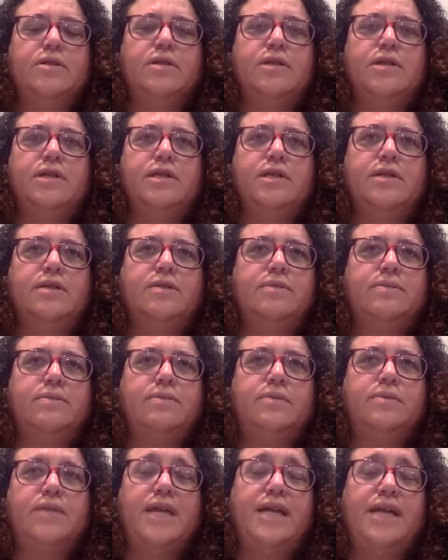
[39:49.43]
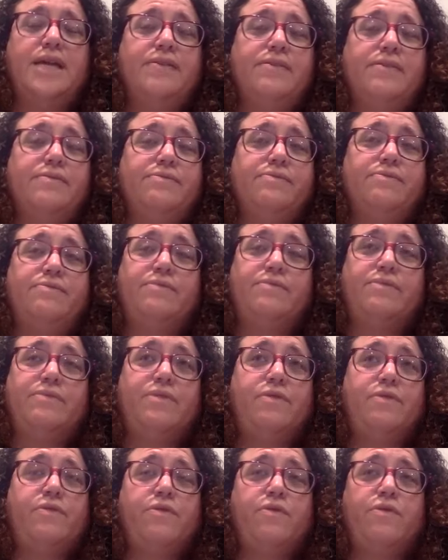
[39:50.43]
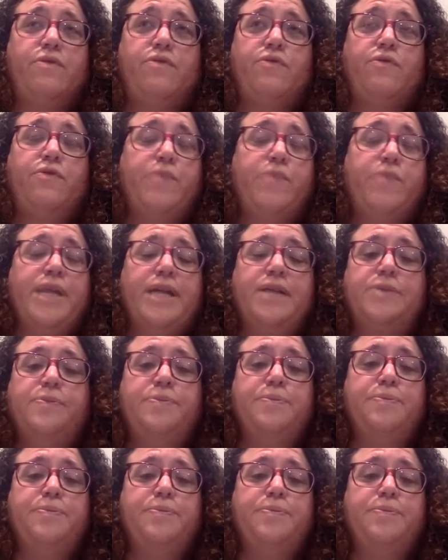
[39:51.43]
And for me,